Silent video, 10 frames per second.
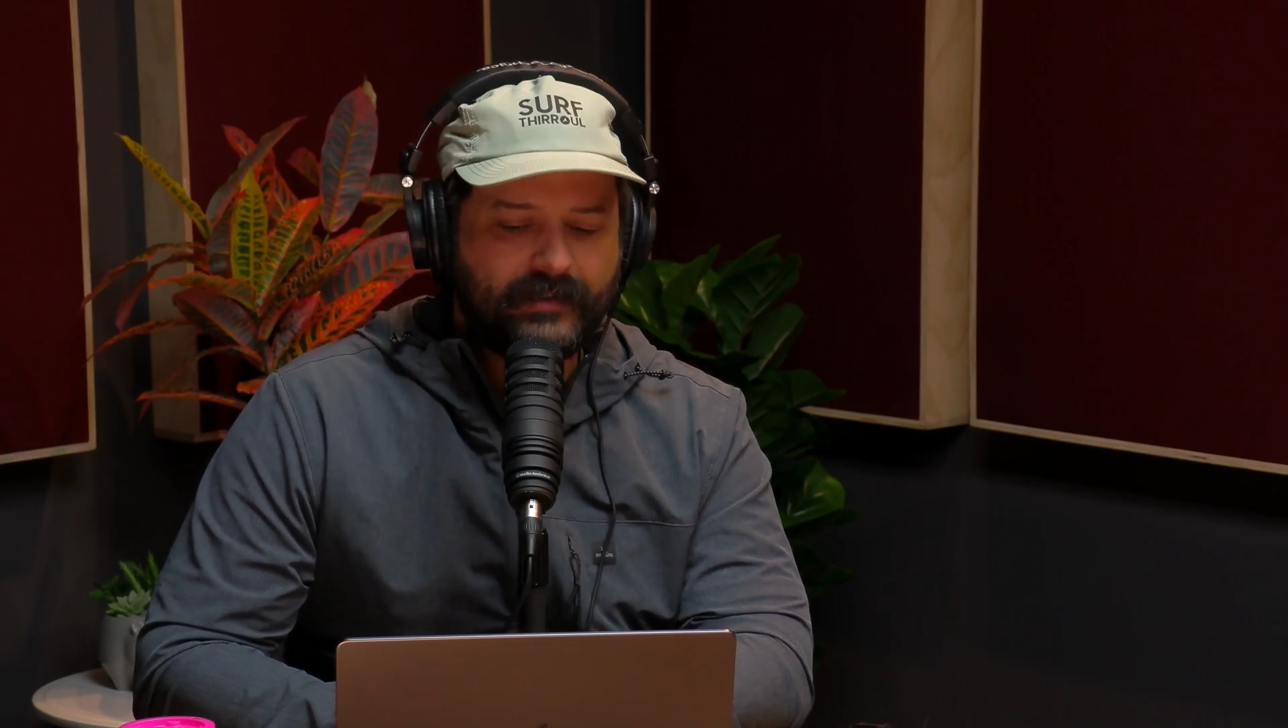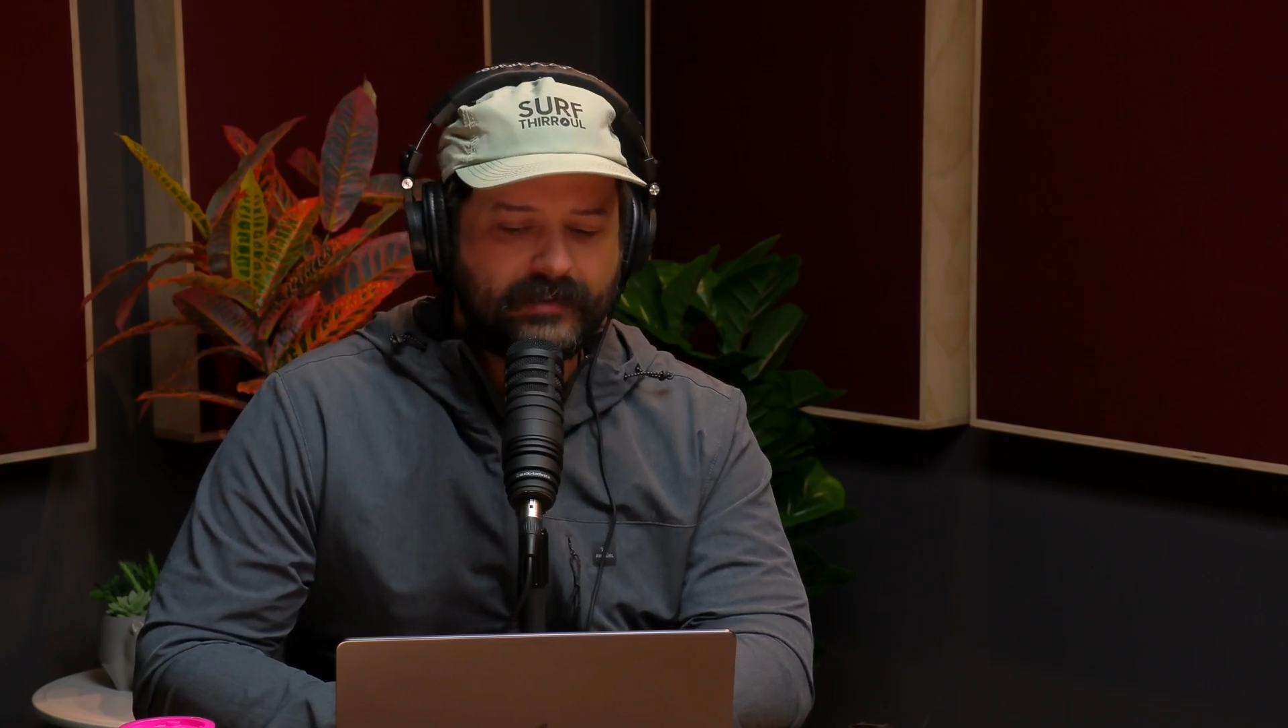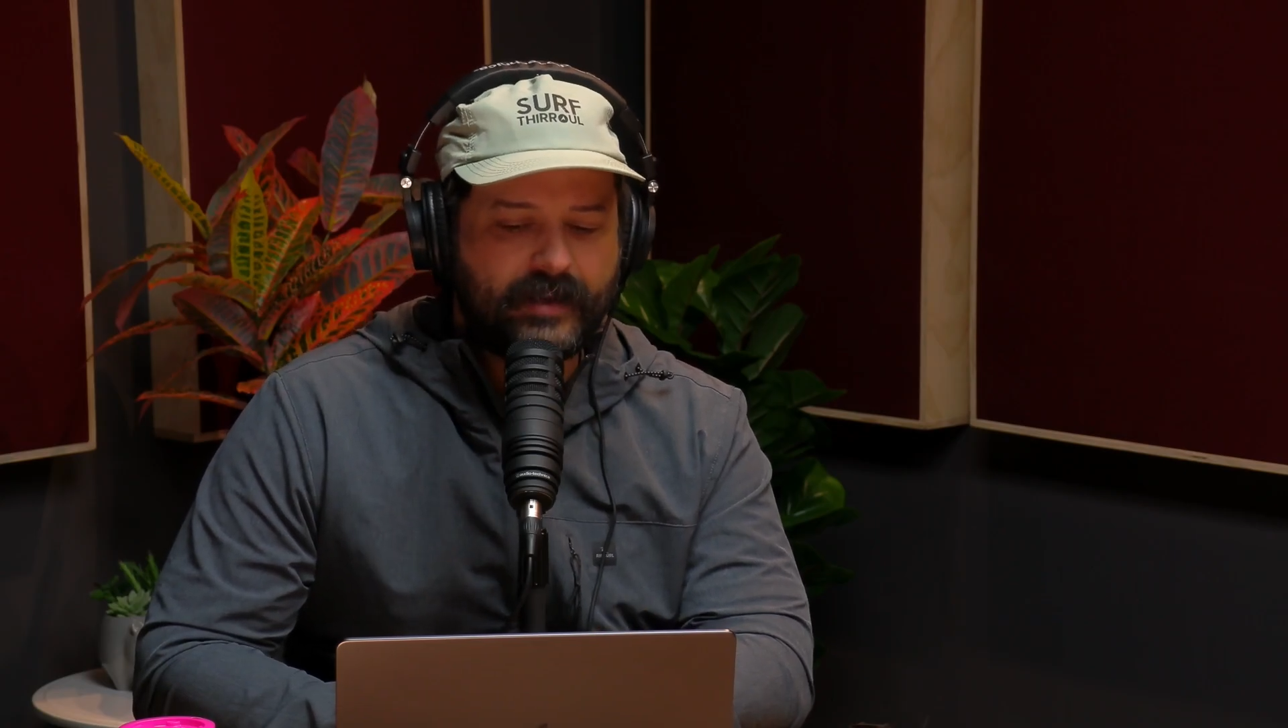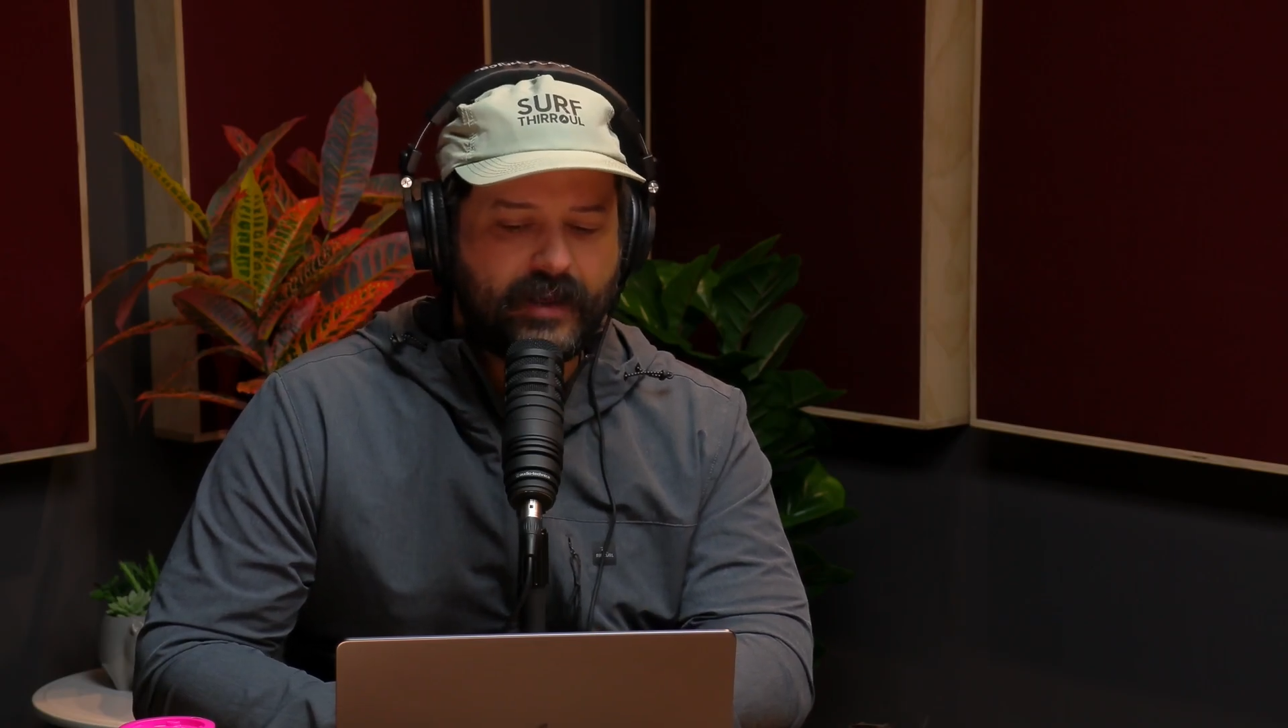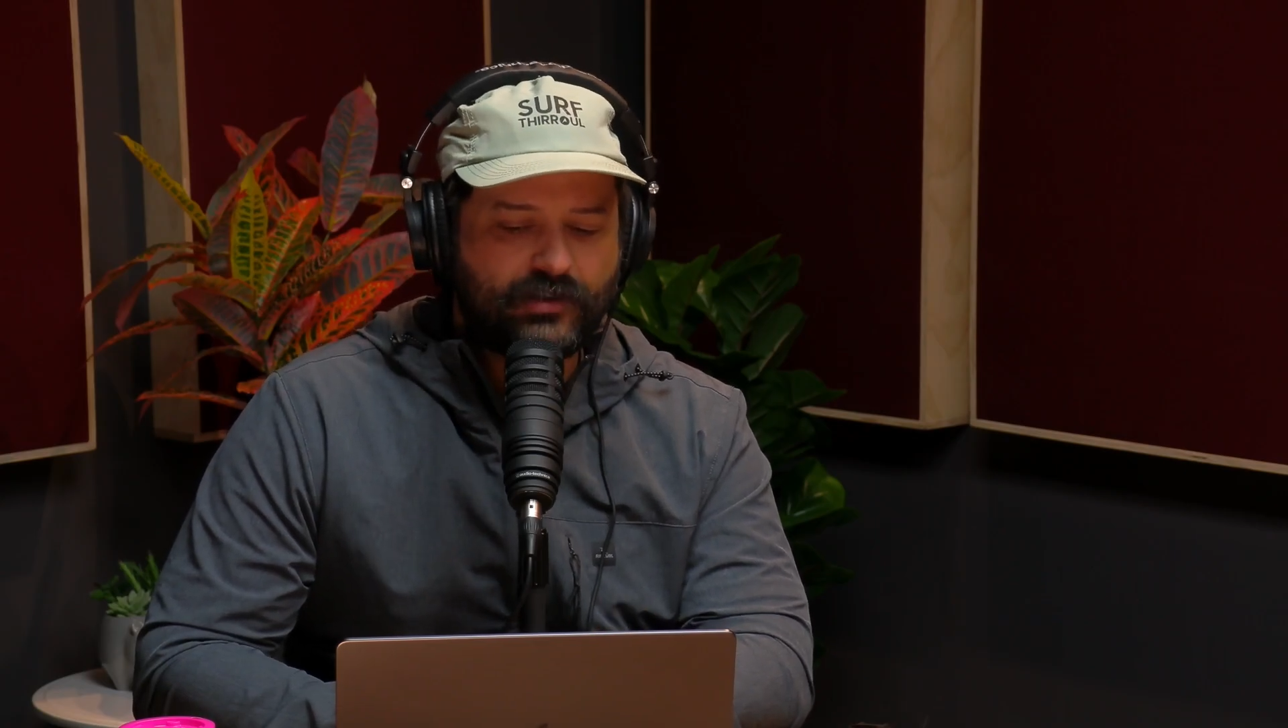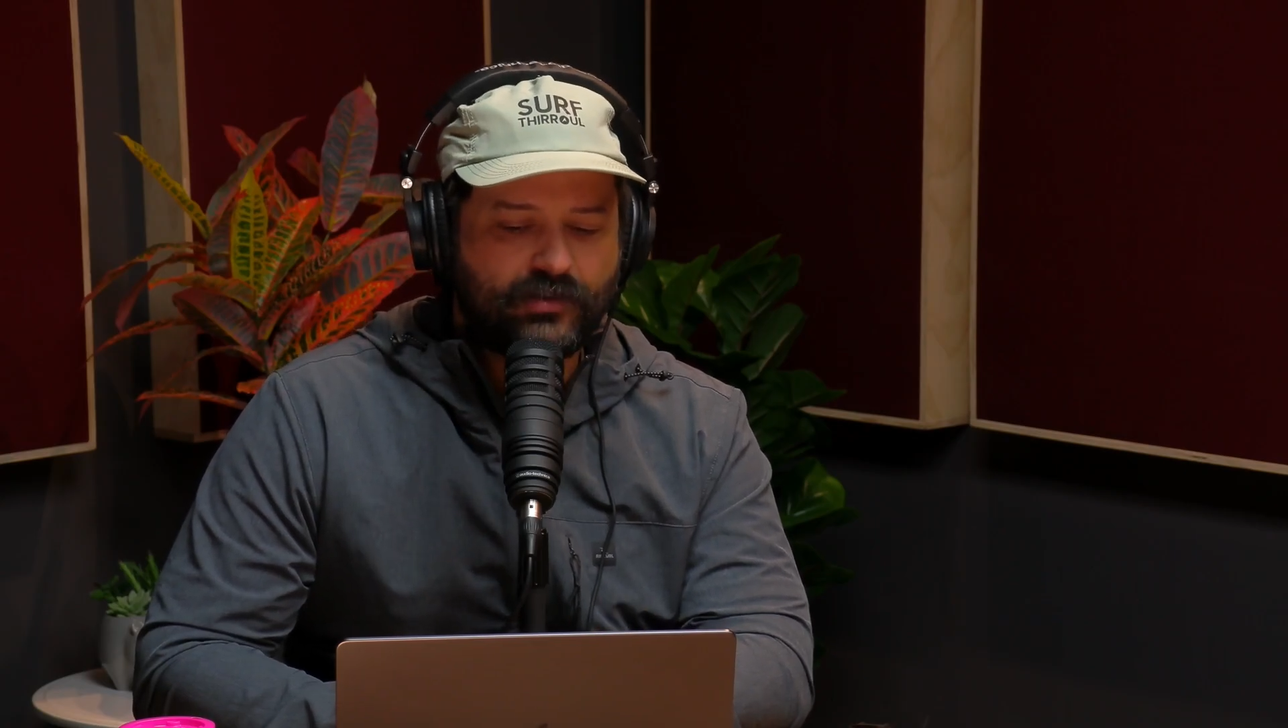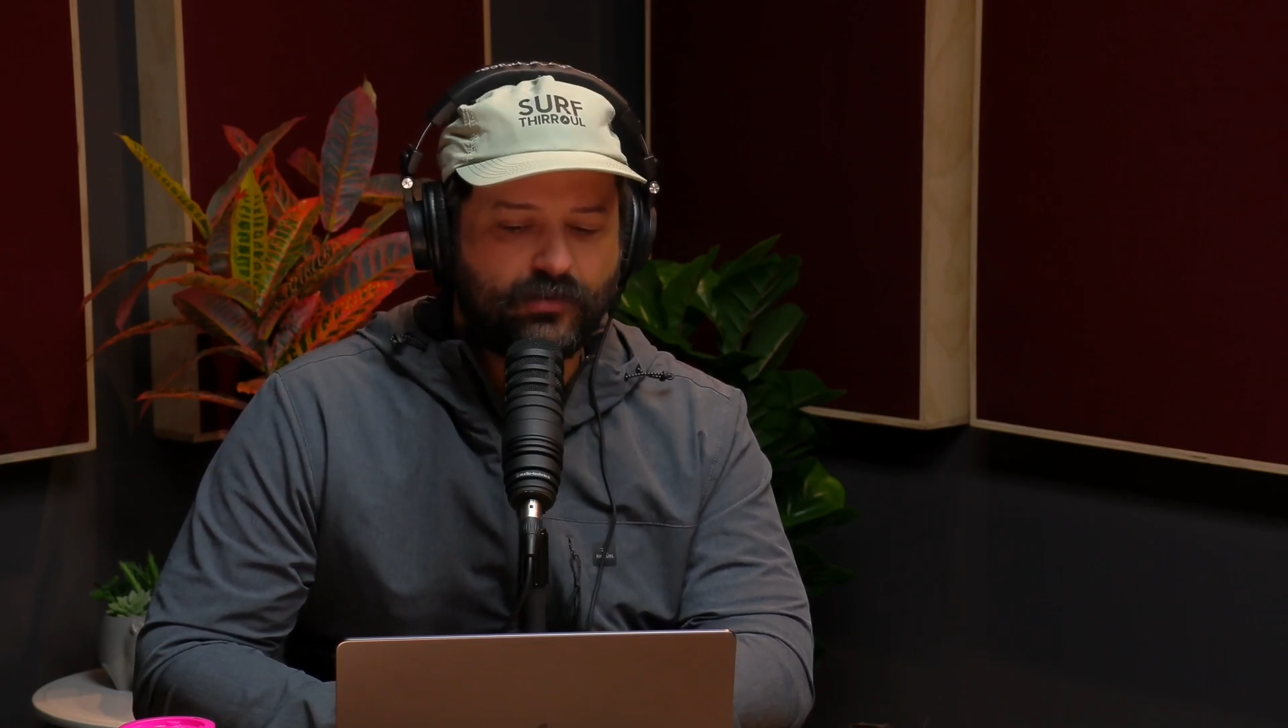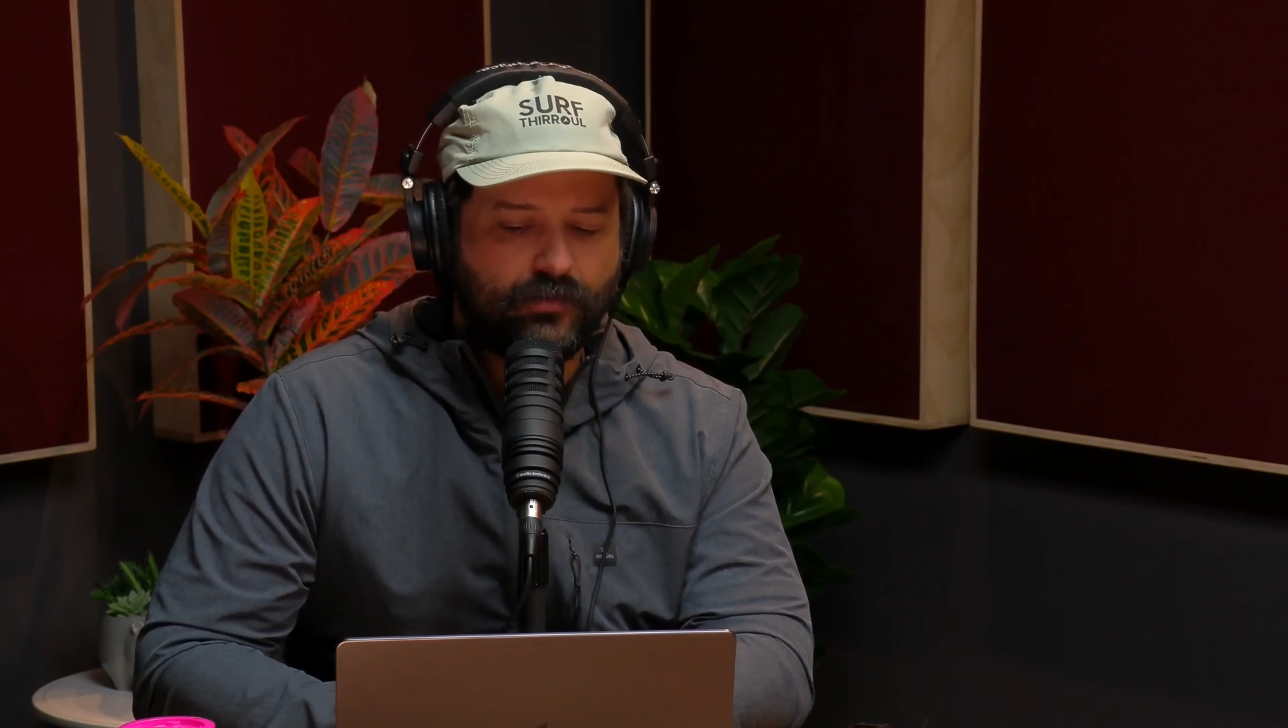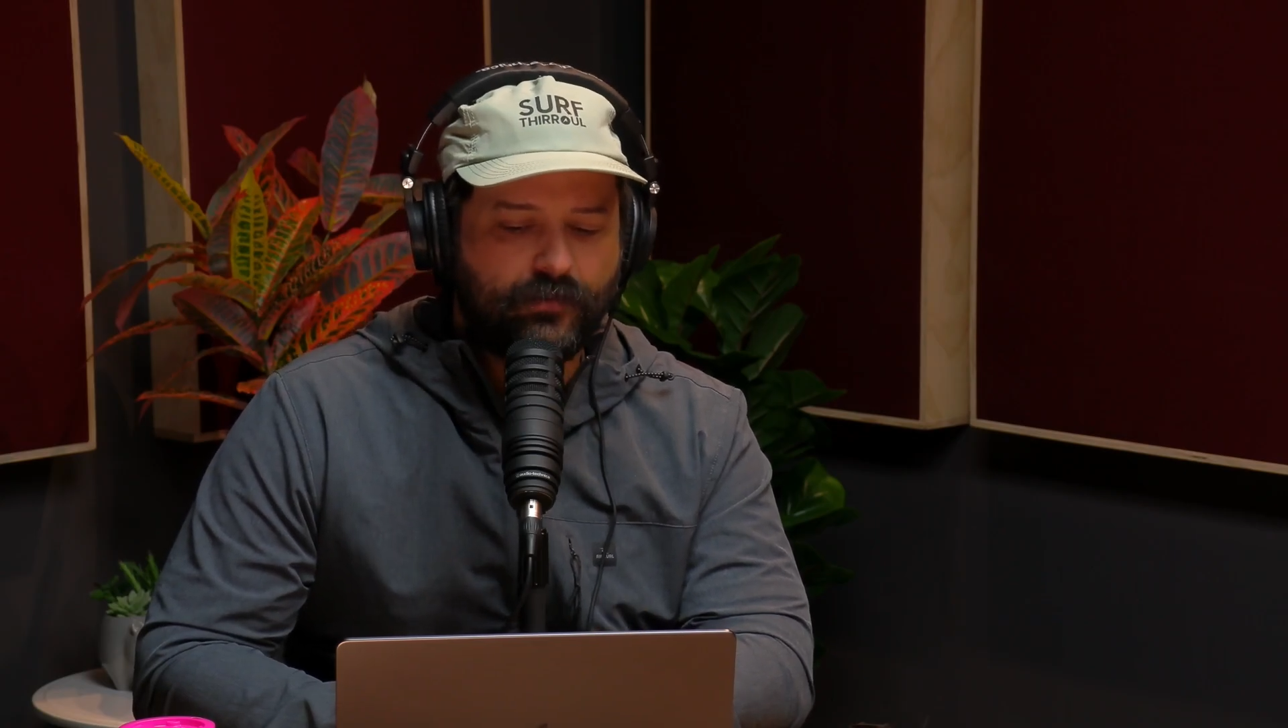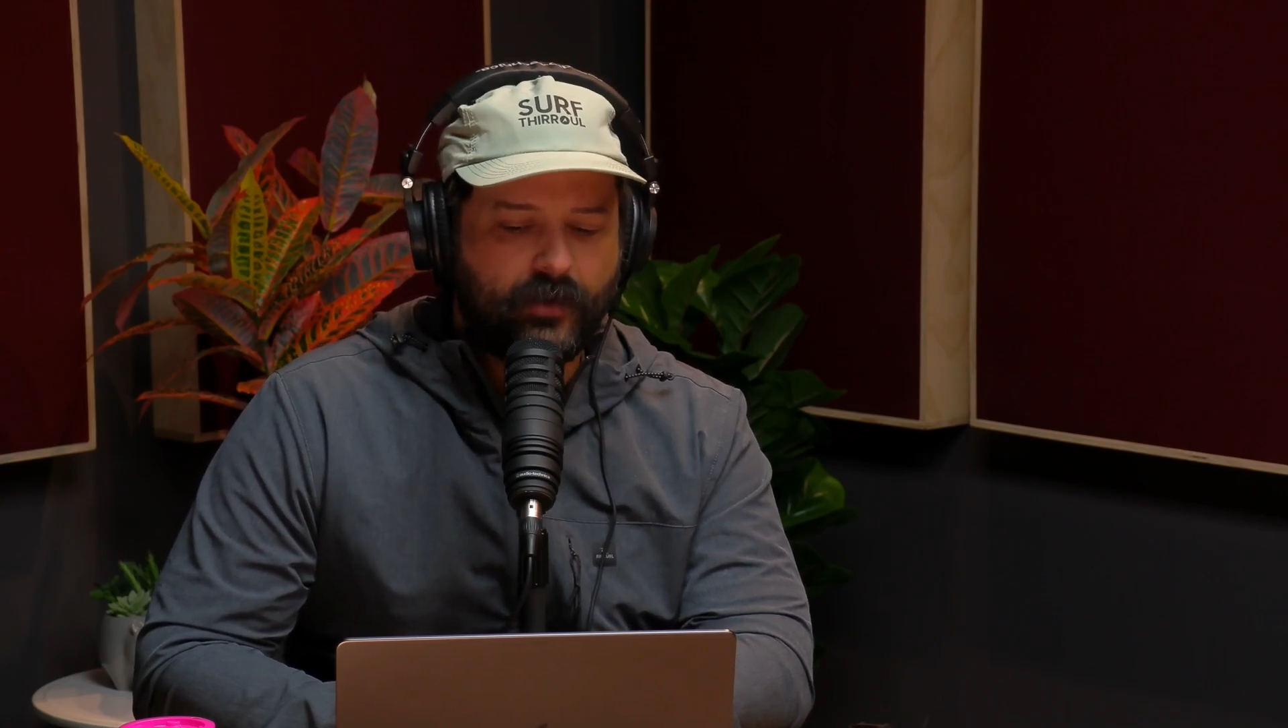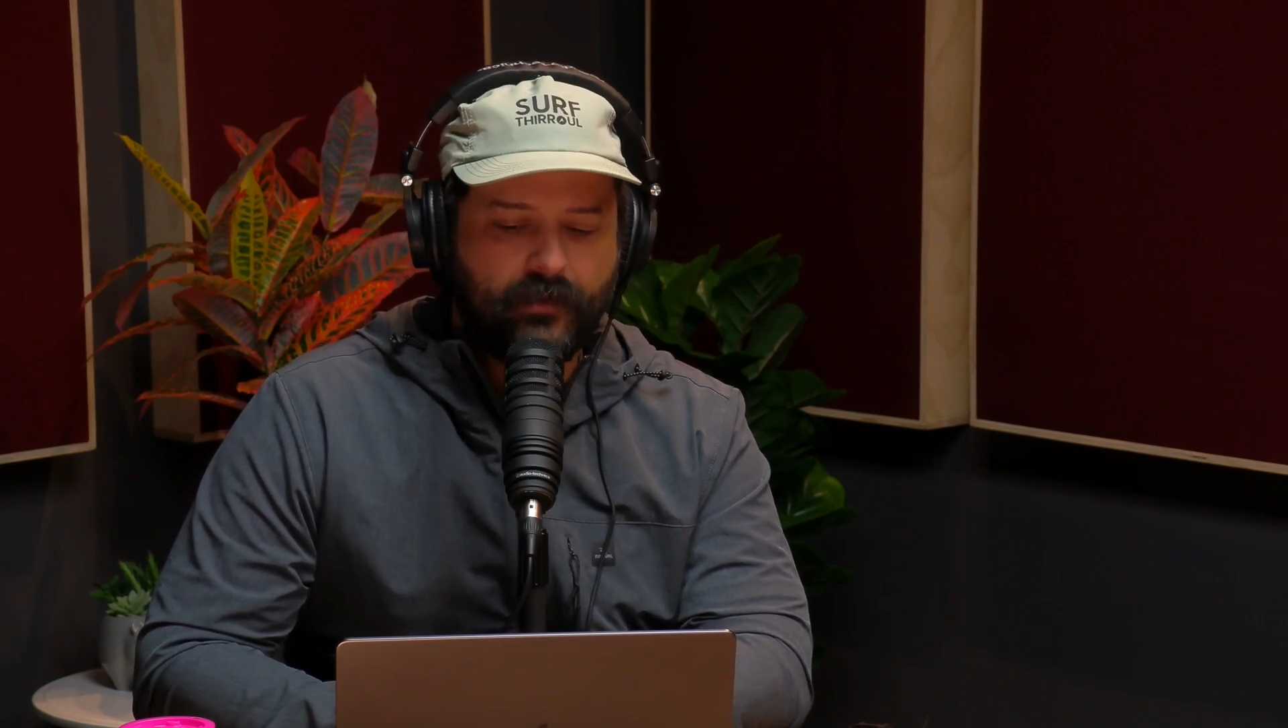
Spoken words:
international,